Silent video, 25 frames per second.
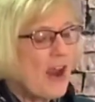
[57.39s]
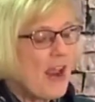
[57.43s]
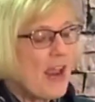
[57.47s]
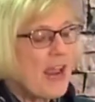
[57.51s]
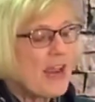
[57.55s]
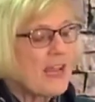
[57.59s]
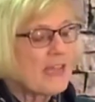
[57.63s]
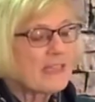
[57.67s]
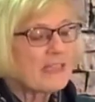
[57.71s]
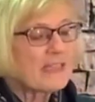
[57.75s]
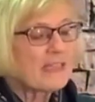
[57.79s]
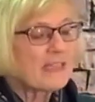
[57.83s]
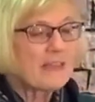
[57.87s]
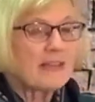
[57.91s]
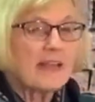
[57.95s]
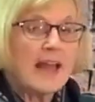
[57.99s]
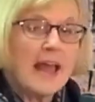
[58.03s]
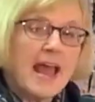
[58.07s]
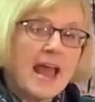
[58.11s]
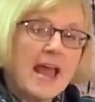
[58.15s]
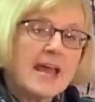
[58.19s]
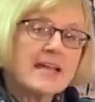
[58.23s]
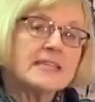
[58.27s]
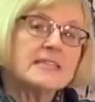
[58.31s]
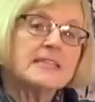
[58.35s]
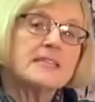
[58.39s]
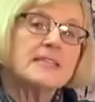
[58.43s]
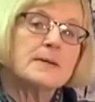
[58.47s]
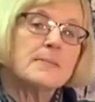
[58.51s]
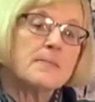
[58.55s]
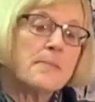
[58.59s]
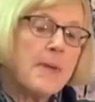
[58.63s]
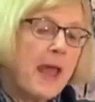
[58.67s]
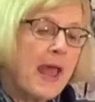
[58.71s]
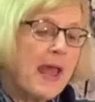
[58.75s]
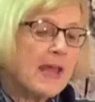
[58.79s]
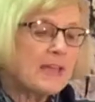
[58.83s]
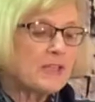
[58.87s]
his last
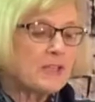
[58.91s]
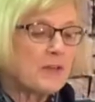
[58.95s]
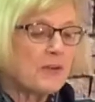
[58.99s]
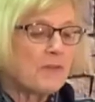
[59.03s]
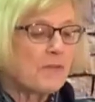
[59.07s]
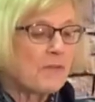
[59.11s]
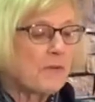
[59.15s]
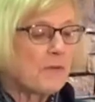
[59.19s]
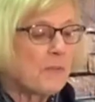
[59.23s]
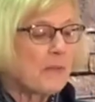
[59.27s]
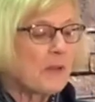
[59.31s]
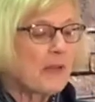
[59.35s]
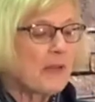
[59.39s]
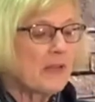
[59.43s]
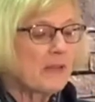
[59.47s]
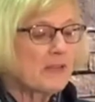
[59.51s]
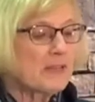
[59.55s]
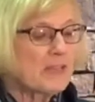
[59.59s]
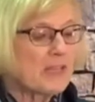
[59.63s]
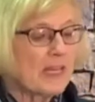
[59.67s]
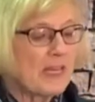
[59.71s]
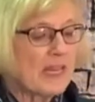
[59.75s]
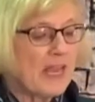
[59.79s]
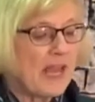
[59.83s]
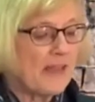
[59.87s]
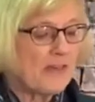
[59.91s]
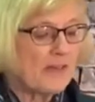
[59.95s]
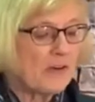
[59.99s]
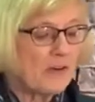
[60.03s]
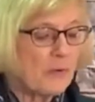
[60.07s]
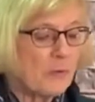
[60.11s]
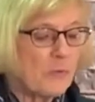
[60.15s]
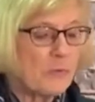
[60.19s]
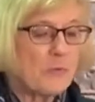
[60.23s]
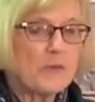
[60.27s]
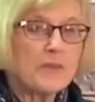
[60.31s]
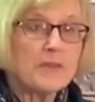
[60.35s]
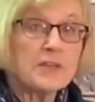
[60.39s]
Passover meal together
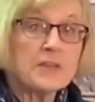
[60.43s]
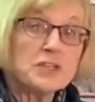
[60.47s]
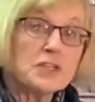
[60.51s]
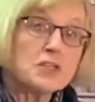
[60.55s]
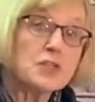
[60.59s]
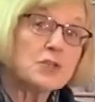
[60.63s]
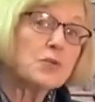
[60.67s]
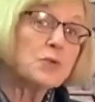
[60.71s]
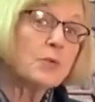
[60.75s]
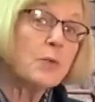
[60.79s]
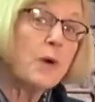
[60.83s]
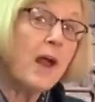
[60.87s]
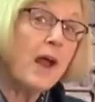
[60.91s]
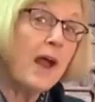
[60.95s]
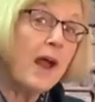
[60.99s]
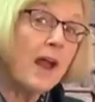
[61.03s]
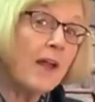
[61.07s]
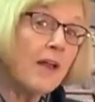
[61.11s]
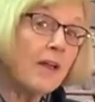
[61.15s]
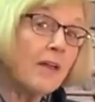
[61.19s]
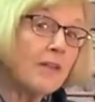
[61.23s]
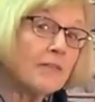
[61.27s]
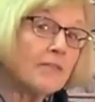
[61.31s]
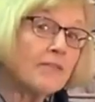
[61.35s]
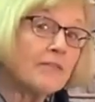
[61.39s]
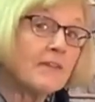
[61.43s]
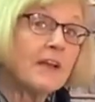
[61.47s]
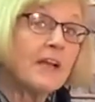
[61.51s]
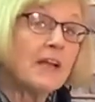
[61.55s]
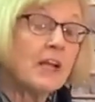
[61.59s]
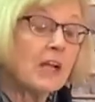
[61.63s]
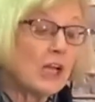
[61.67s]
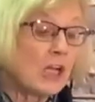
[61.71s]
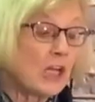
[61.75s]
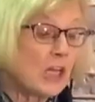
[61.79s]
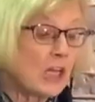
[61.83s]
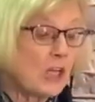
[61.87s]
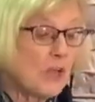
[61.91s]
with his 12
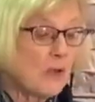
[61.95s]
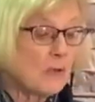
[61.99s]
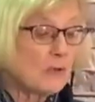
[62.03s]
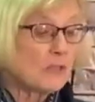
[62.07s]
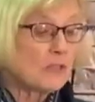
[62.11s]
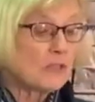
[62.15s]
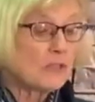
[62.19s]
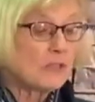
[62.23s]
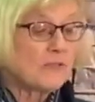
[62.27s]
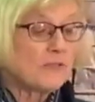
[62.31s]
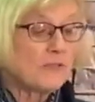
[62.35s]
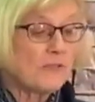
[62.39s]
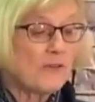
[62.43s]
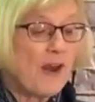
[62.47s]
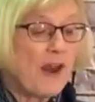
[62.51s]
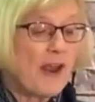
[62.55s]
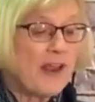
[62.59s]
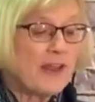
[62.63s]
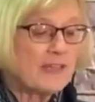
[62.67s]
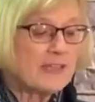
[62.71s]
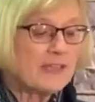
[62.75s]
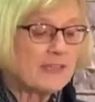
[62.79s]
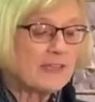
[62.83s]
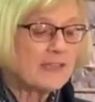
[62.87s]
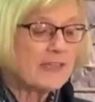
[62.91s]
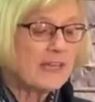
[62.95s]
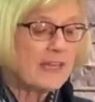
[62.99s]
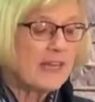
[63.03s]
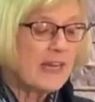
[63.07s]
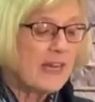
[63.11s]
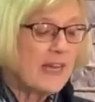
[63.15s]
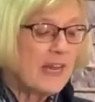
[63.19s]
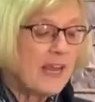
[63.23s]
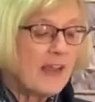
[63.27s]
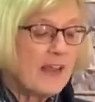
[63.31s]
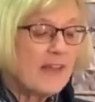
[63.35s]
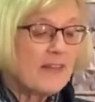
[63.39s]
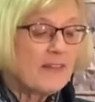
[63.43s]
closest friends,
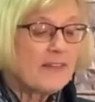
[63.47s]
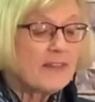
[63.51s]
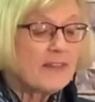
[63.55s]
the